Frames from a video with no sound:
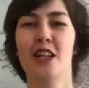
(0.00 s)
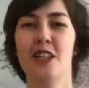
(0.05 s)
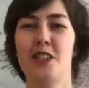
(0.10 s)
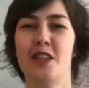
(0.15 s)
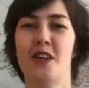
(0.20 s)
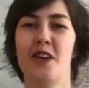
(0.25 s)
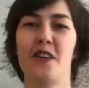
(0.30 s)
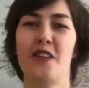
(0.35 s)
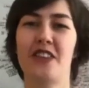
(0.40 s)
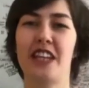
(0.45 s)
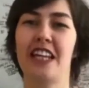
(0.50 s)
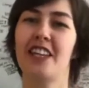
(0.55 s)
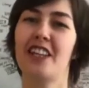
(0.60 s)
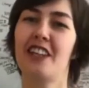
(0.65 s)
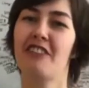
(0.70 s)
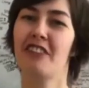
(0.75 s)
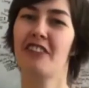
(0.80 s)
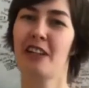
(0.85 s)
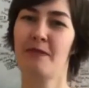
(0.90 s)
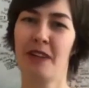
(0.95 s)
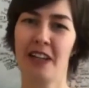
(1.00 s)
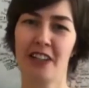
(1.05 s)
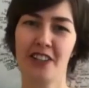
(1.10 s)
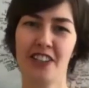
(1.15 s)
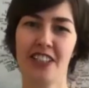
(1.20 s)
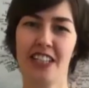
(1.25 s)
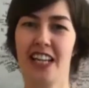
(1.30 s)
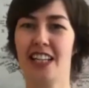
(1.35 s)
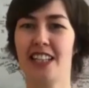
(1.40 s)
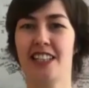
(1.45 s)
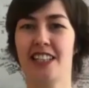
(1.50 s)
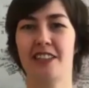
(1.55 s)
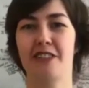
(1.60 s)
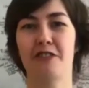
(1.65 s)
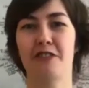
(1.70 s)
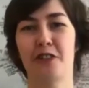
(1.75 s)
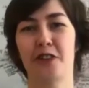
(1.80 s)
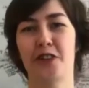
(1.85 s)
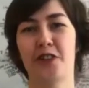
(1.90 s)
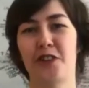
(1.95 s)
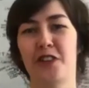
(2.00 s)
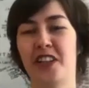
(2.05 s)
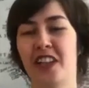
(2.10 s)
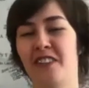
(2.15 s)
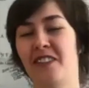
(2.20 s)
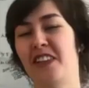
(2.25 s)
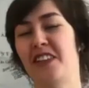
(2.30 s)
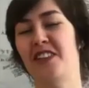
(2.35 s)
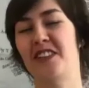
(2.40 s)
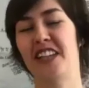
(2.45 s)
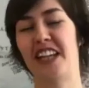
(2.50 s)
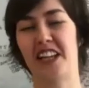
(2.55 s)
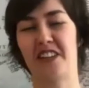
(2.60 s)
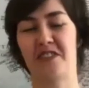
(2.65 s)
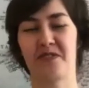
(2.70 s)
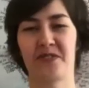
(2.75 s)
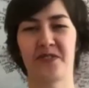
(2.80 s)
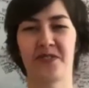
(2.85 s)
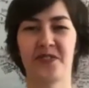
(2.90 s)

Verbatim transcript: So thank you very much, Tessa, for joining me today.